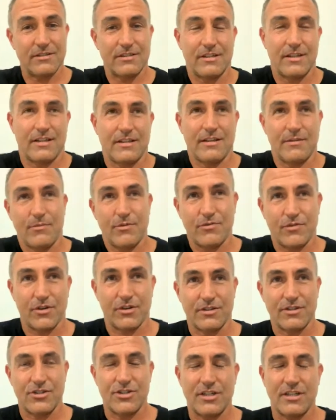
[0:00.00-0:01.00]
And then we've
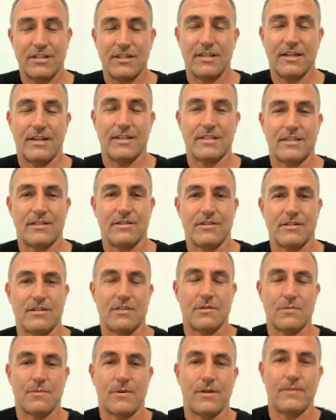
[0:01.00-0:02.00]
got the GTR series
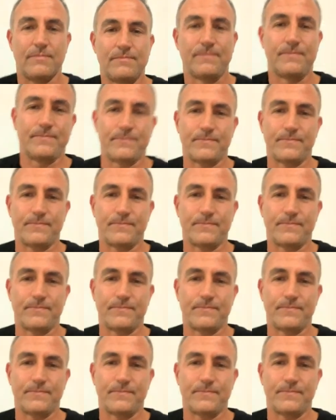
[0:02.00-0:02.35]
as well.